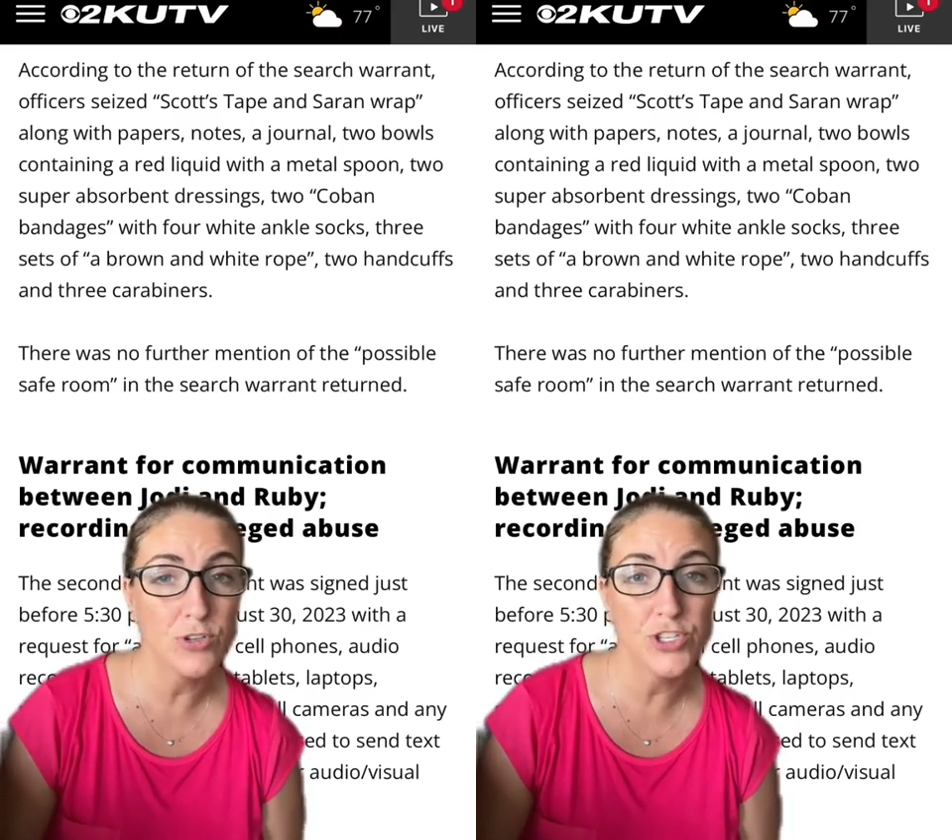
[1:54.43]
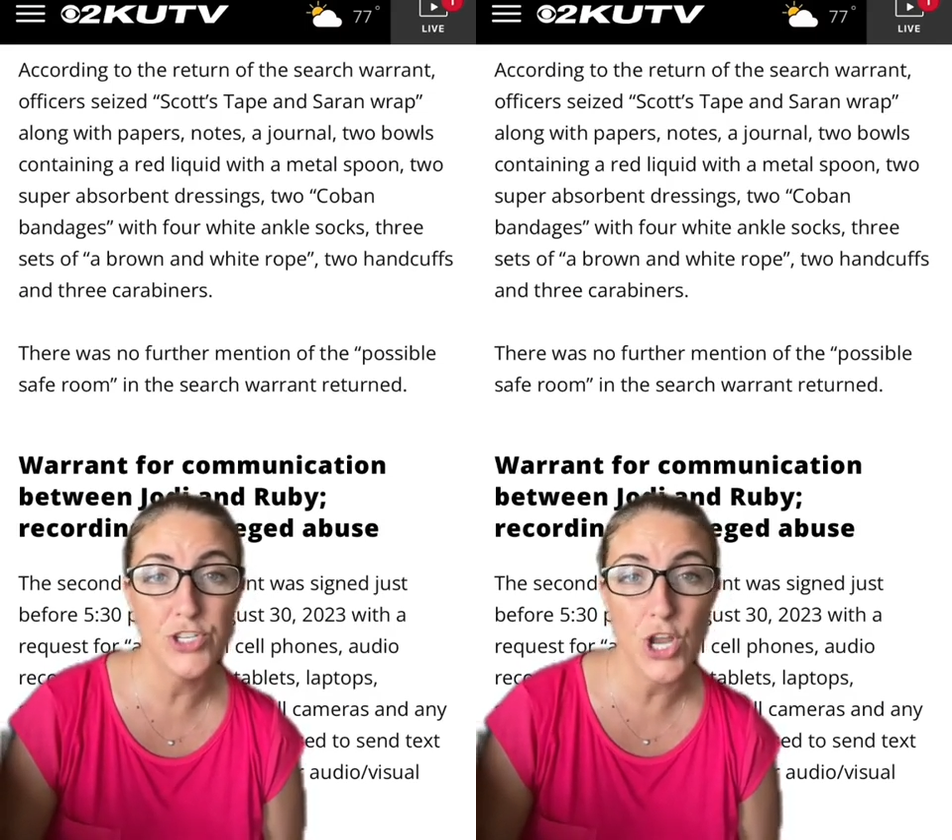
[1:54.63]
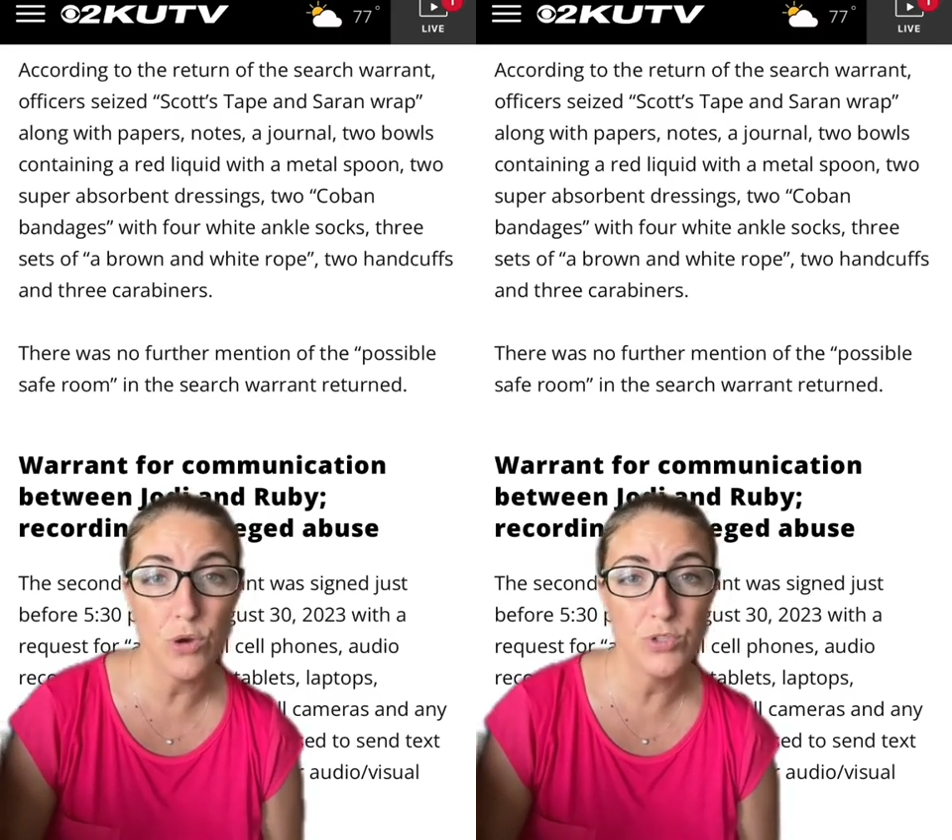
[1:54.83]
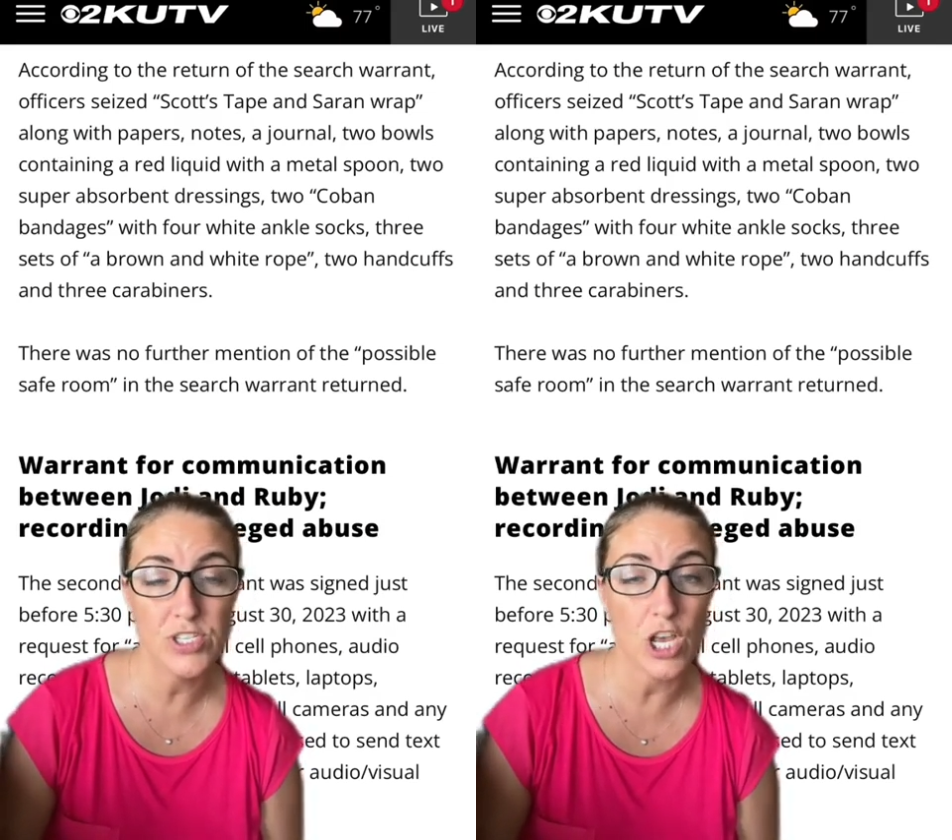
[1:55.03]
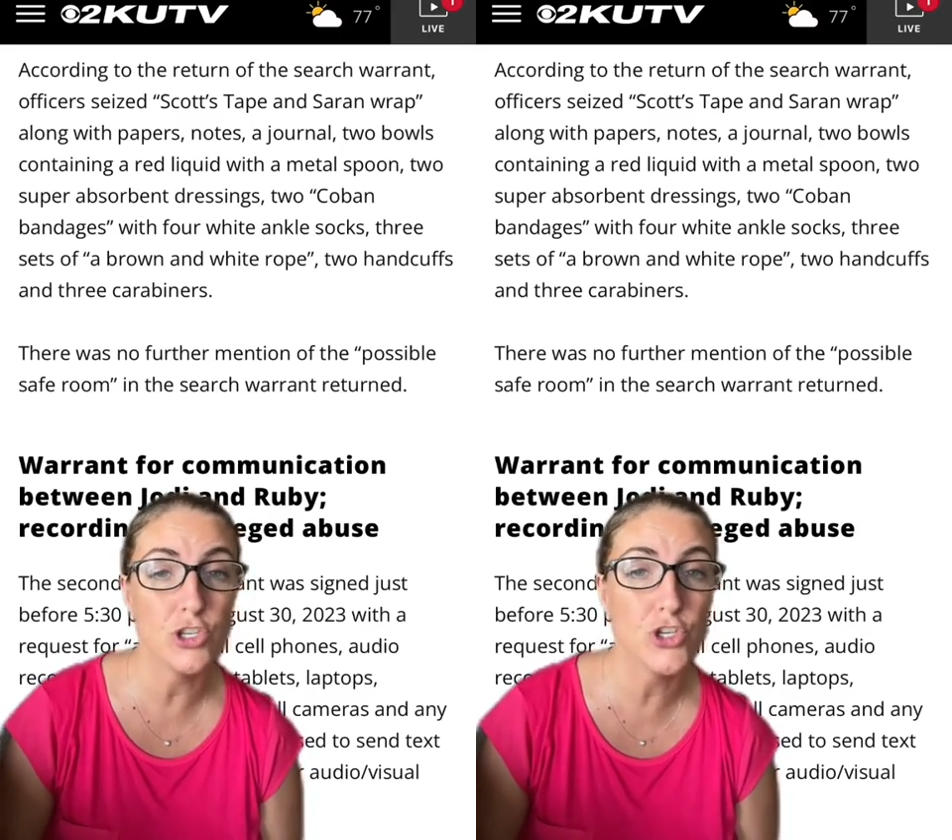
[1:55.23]
notes, a
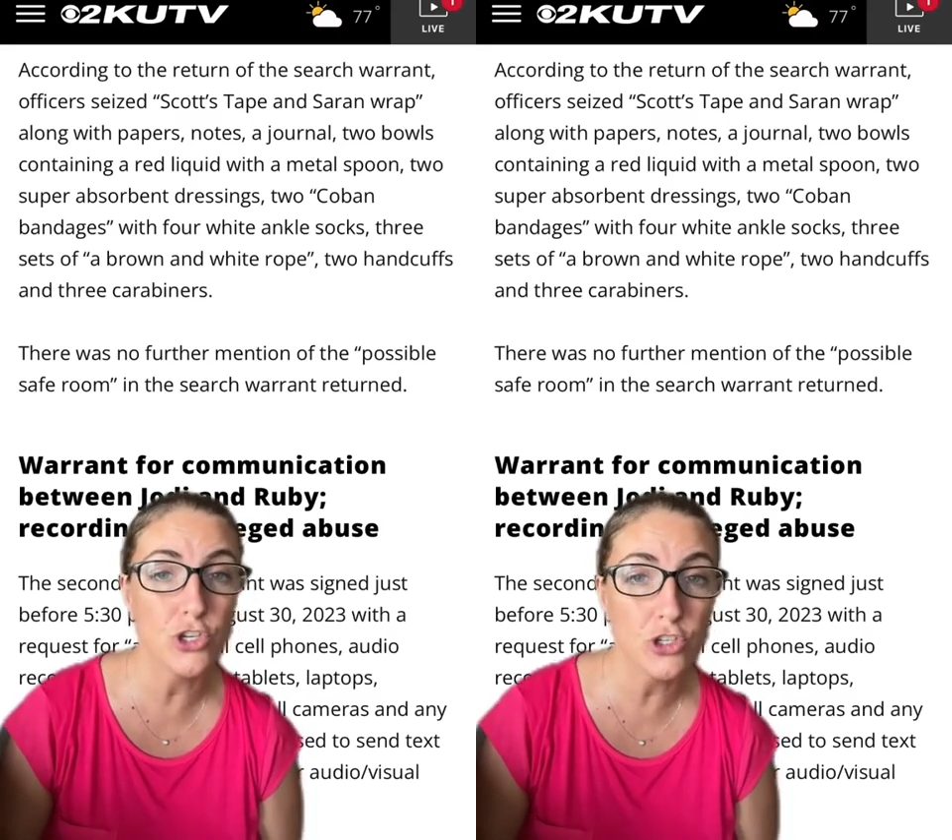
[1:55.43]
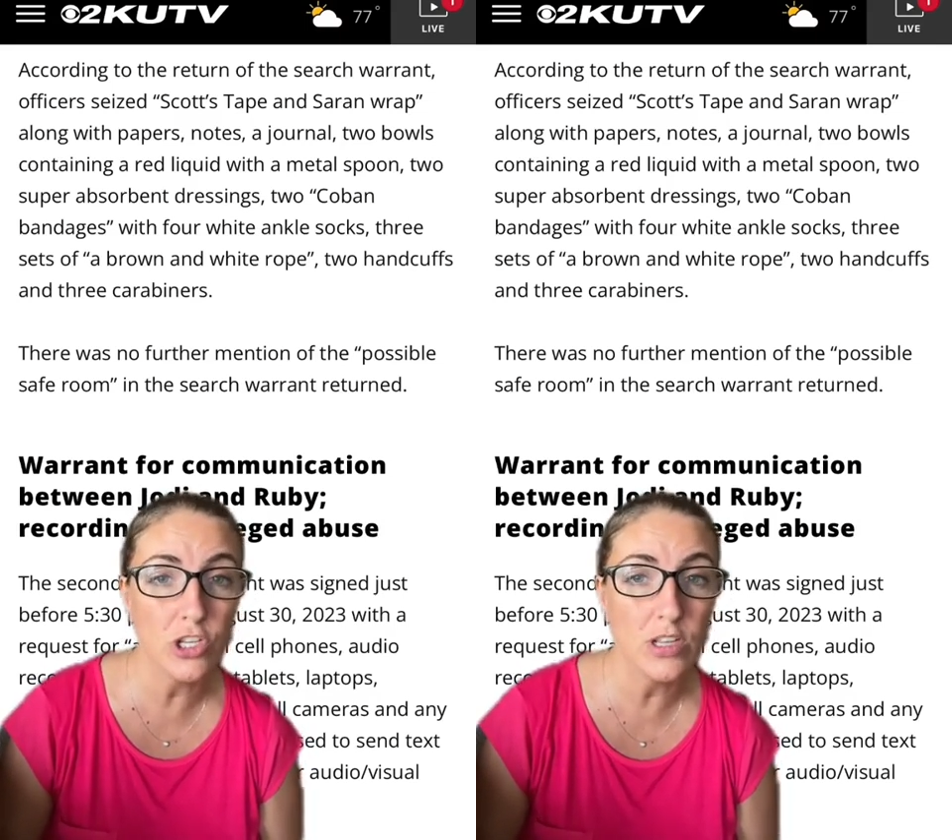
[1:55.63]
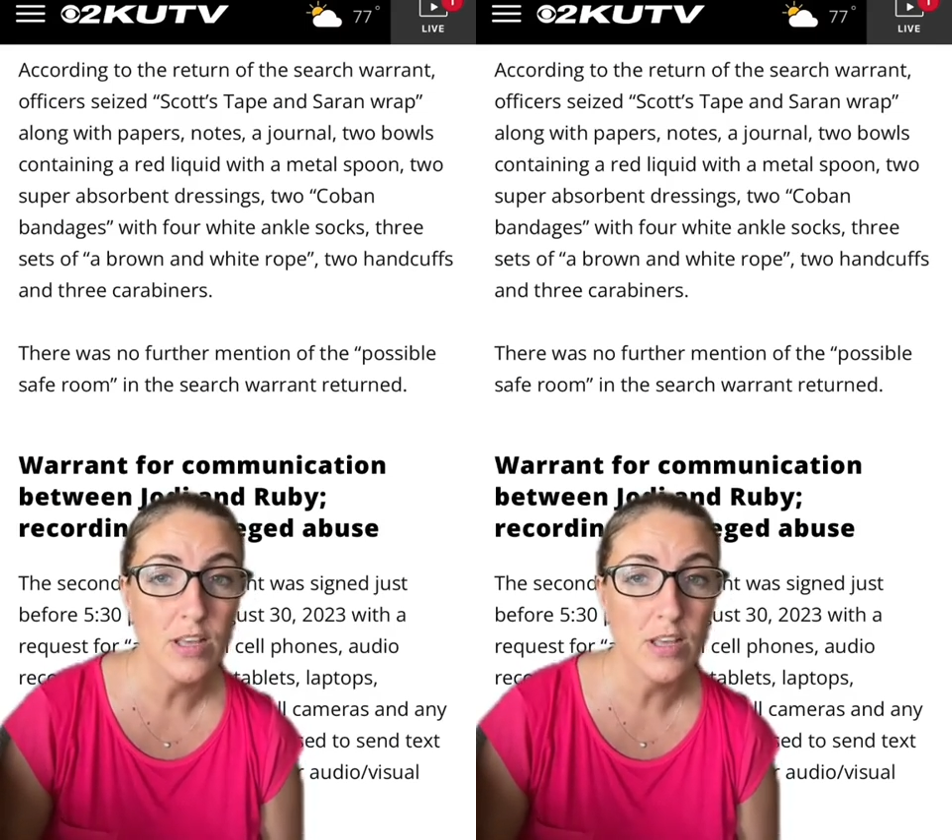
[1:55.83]
journal,